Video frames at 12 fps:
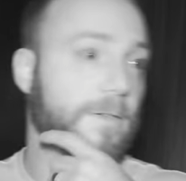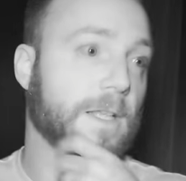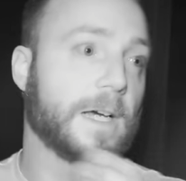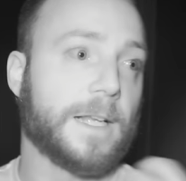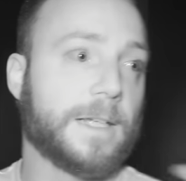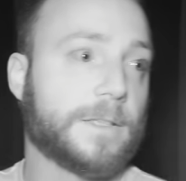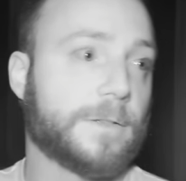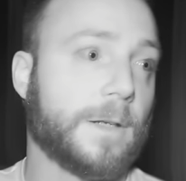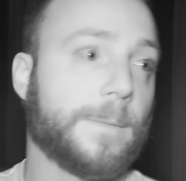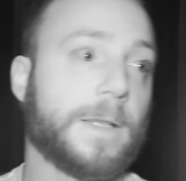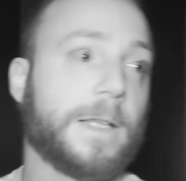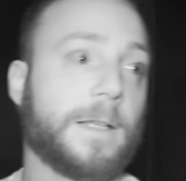have a lot of
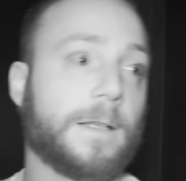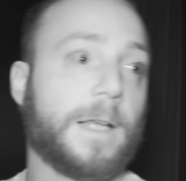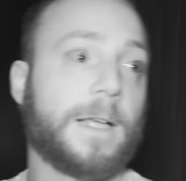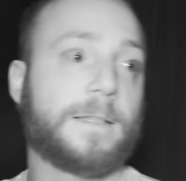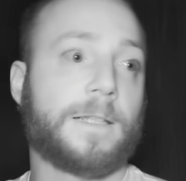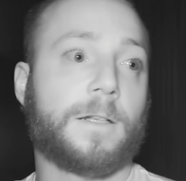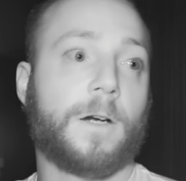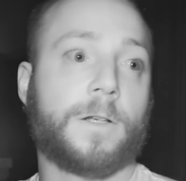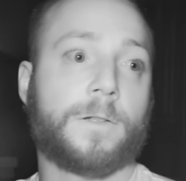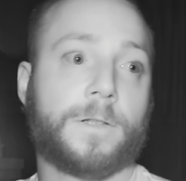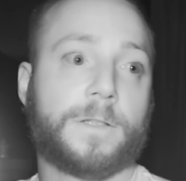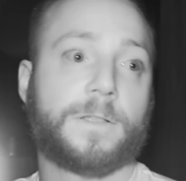history. I mean, the yeah.
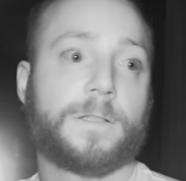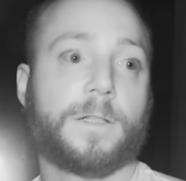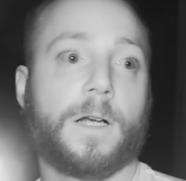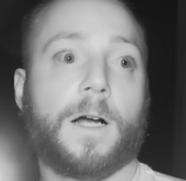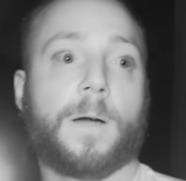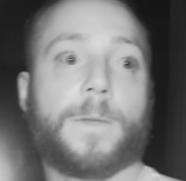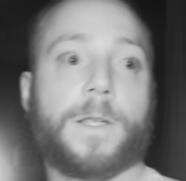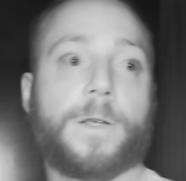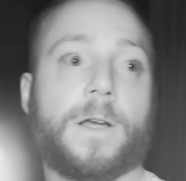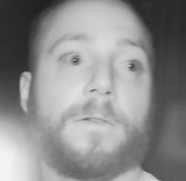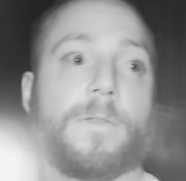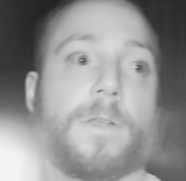1800s, um, and then
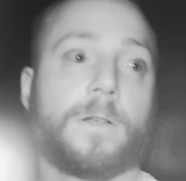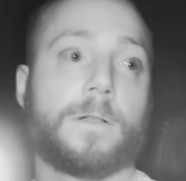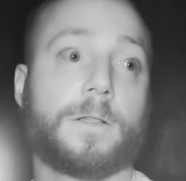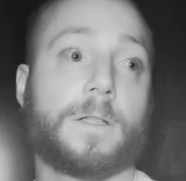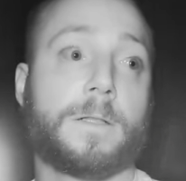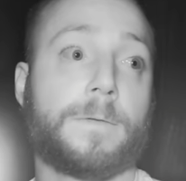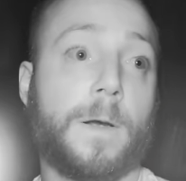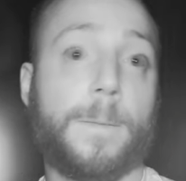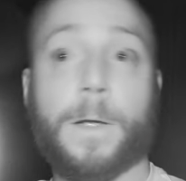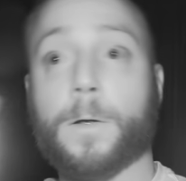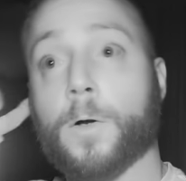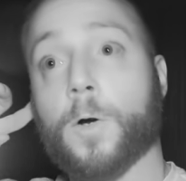you have the, the
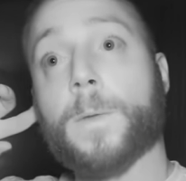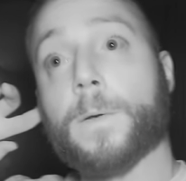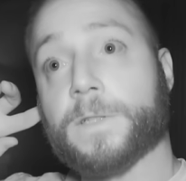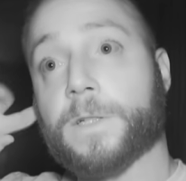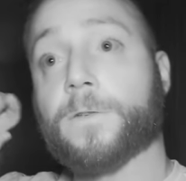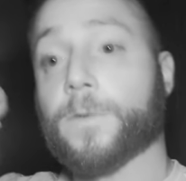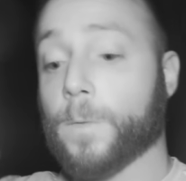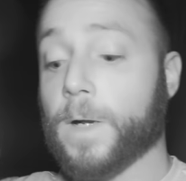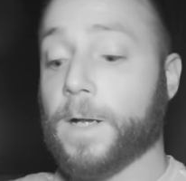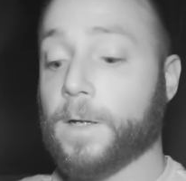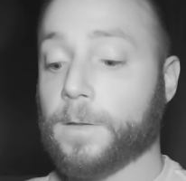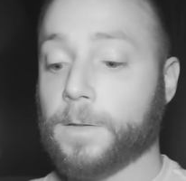developmental home that was here for a
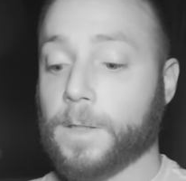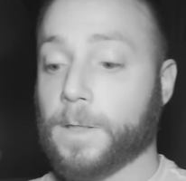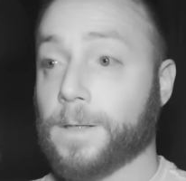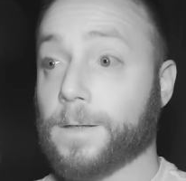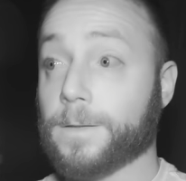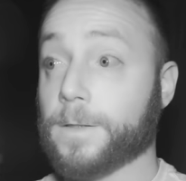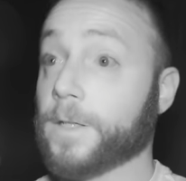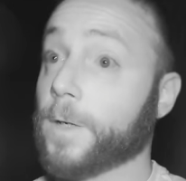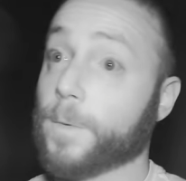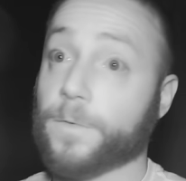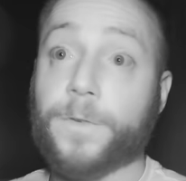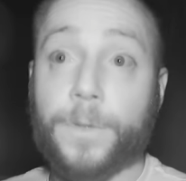while, the
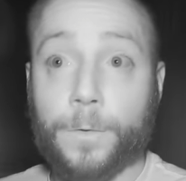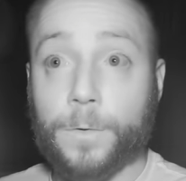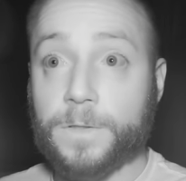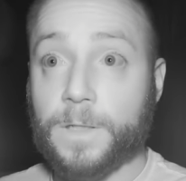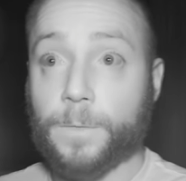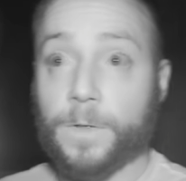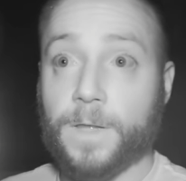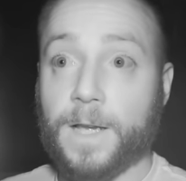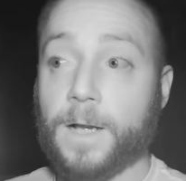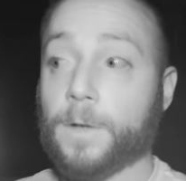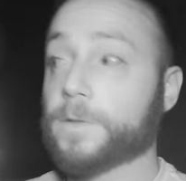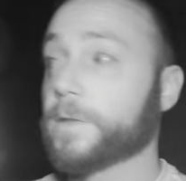number of funerals that were in the
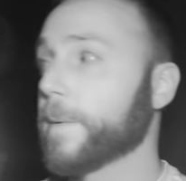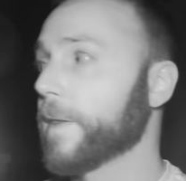house.